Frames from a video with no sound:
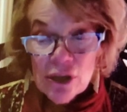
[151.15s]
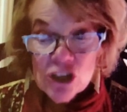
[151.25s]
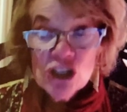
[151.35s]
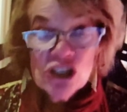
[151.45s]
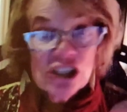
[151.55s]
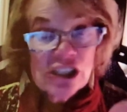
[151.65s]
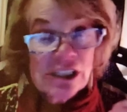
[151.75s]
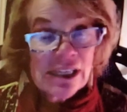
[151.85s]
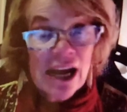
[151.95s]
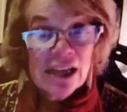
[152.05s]
to
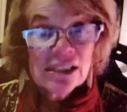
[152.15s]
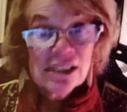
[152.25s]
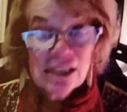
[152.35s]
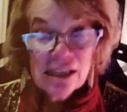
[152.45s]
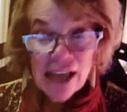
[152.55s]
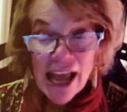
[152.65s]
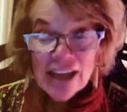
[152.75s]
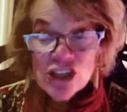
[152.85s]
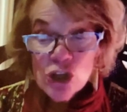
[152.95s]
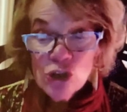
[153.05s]
discuss,
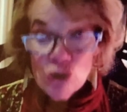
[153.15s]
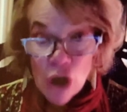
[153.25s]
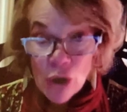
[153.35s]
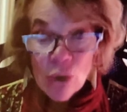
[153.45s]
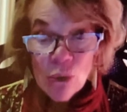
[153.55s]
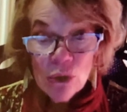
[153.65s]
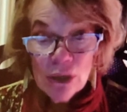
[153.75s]
and to grow.